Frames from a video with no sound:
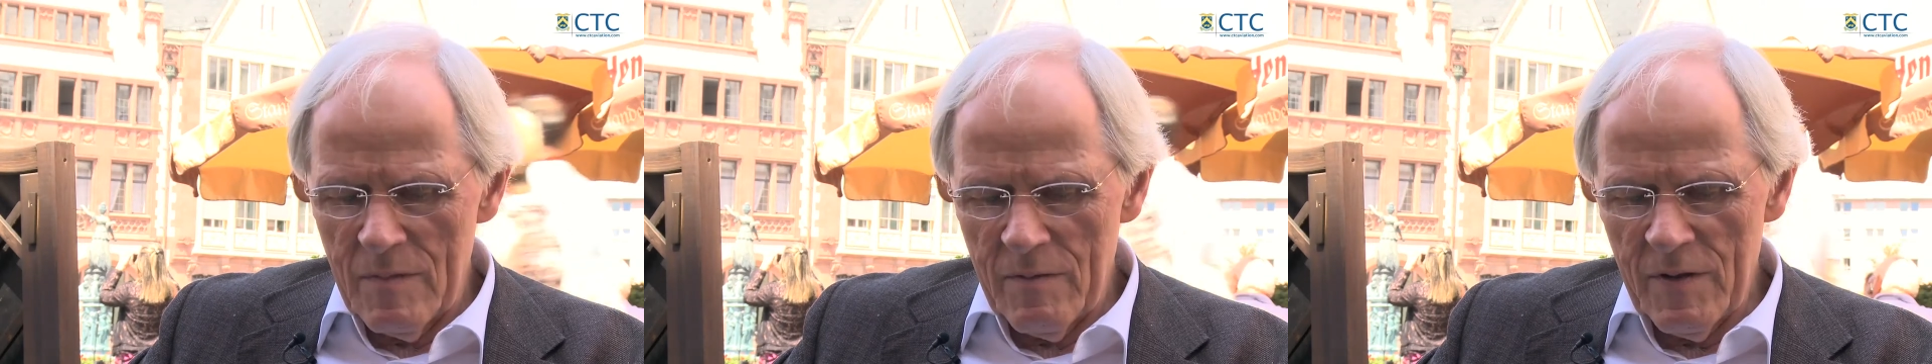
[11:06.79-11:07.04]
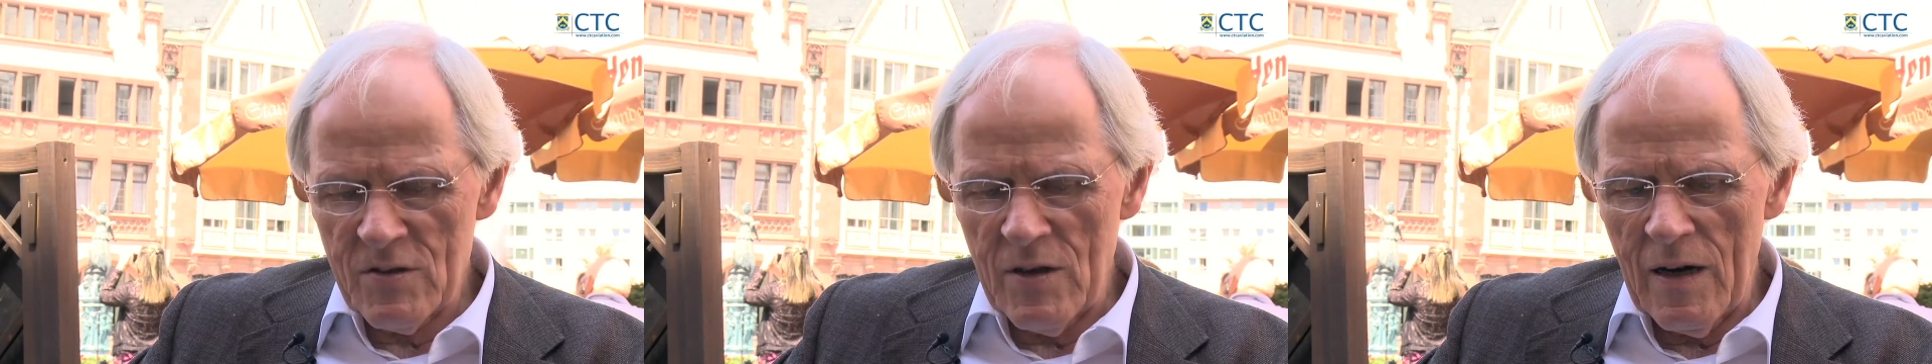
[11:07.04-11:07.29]

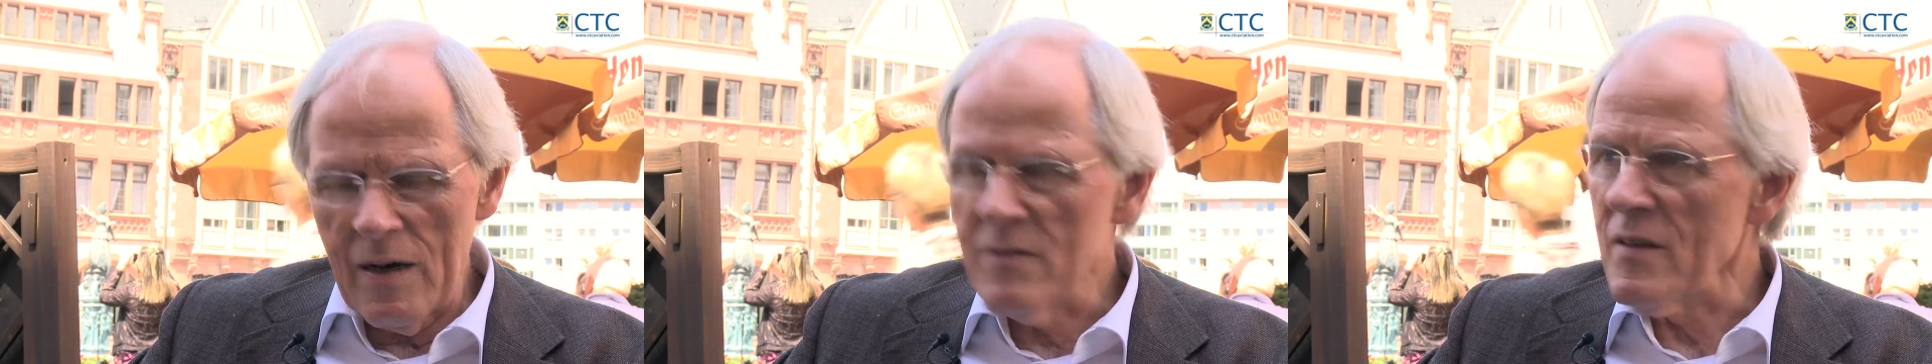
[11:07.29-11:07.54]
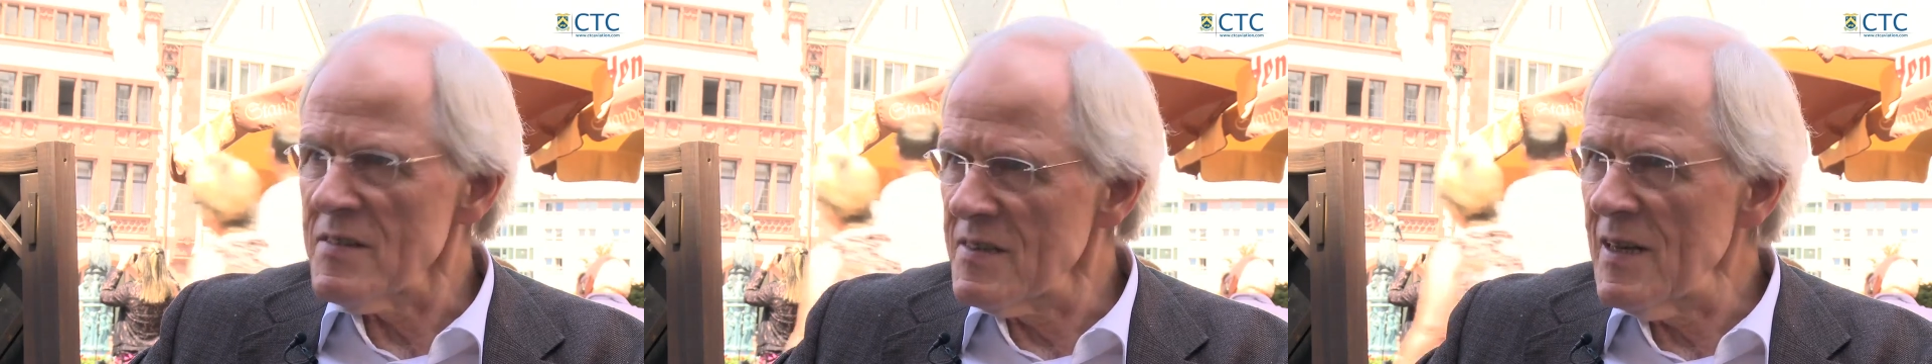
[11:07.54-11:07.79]
which are
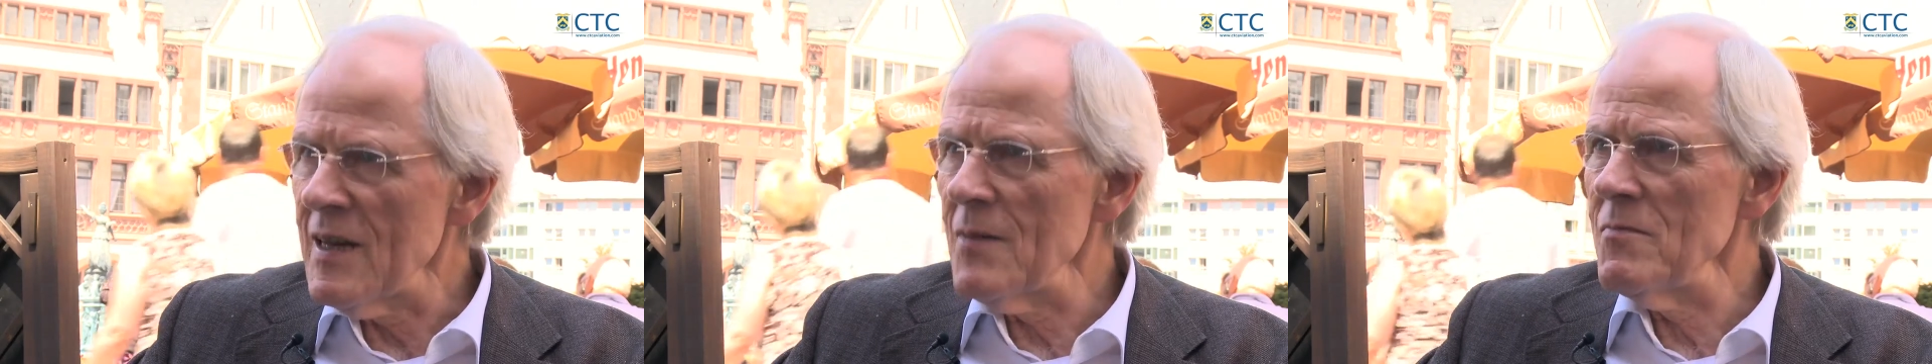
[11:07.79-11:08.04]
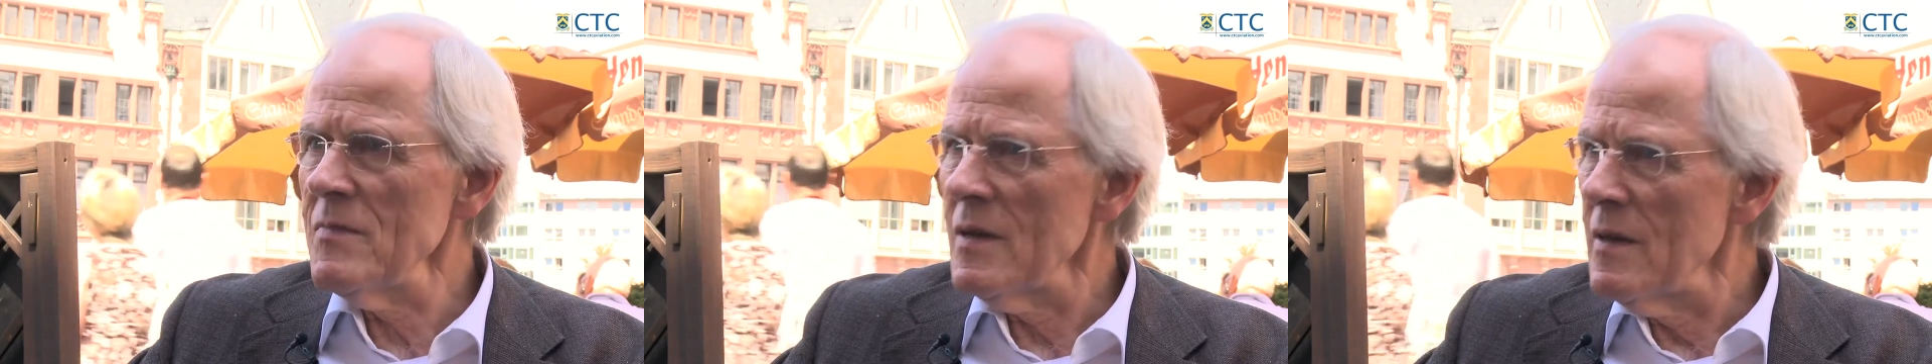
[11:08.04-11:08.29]
the
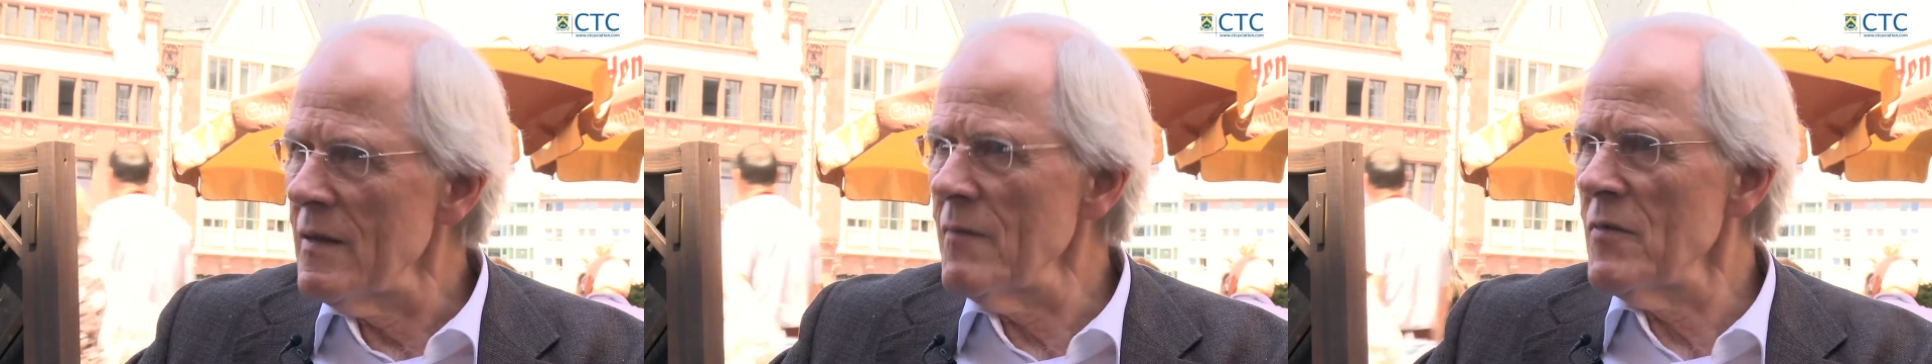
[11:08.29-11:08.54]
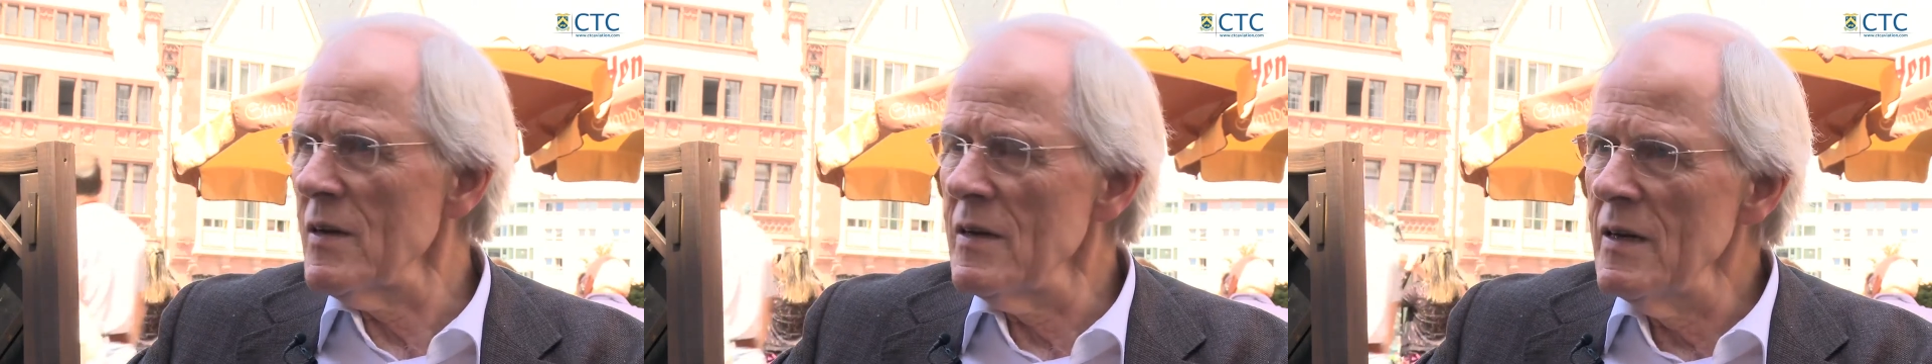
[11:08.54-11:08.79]
same
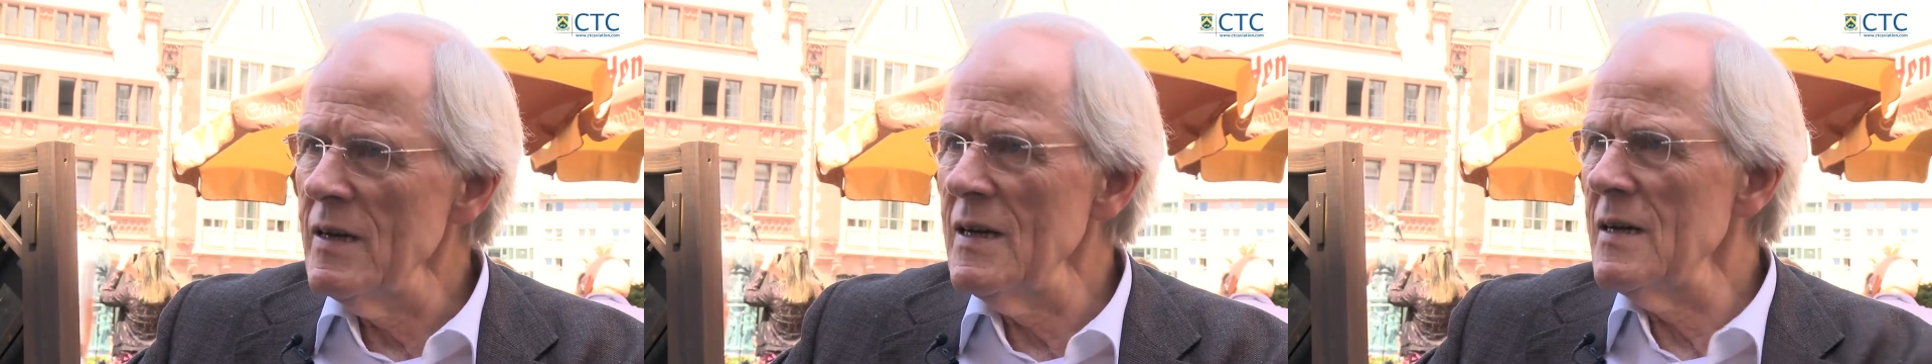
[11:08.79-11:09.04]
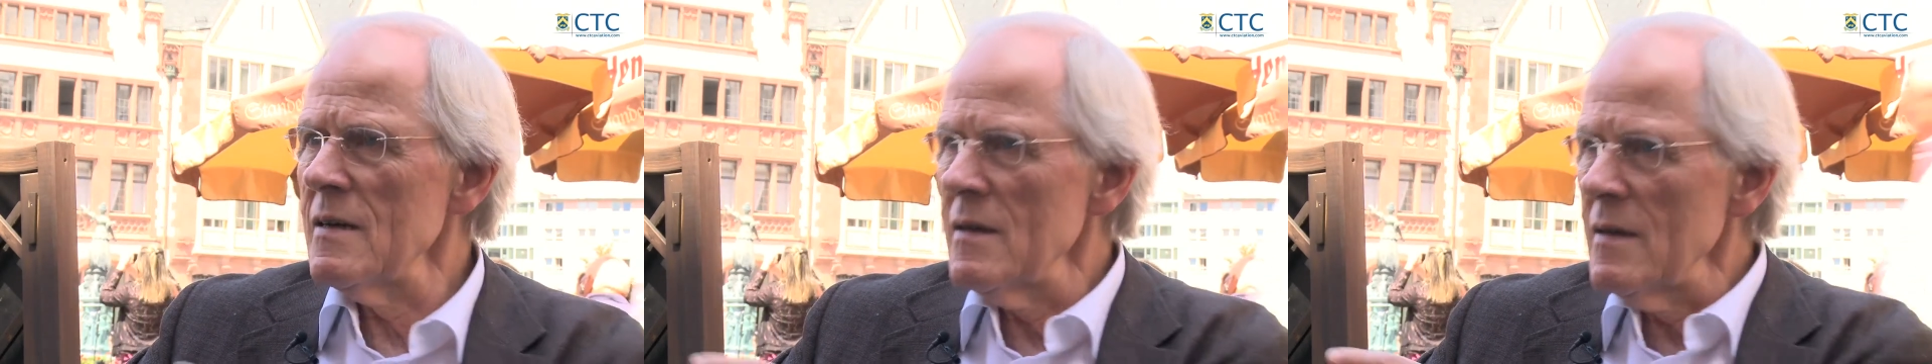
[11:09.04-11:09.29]
than we need